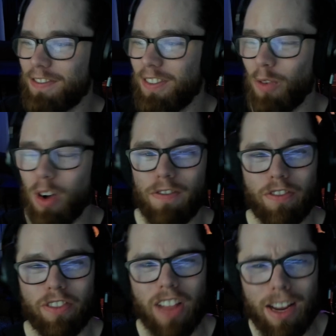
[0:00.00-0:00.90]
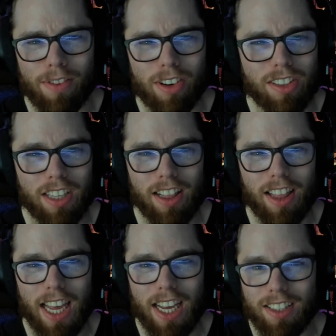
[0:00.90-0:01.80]
what flavors he
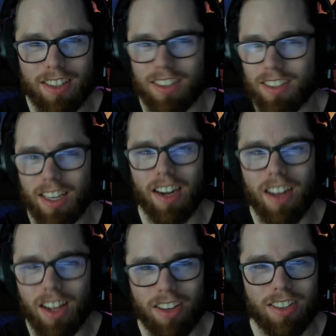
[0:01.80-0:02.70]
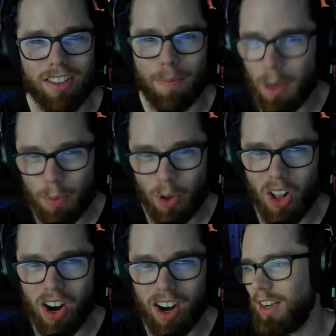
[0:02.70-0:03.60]
thinks the skin colors of people
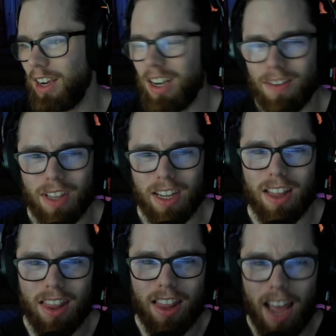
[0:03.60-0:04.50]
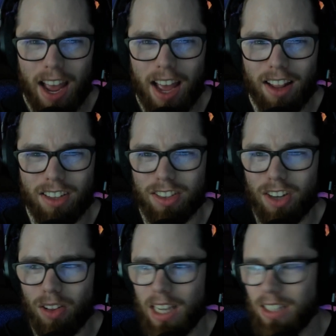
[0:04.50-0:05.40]
are? And even in that, there's
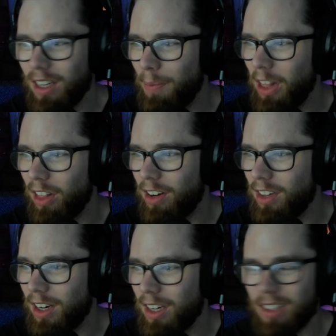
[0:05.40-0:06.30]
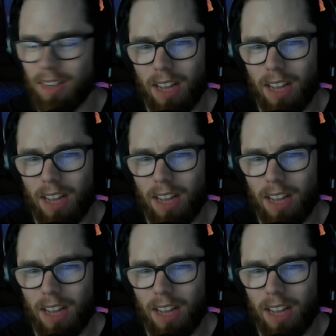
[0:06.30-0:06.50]
no lesson to be learned there except that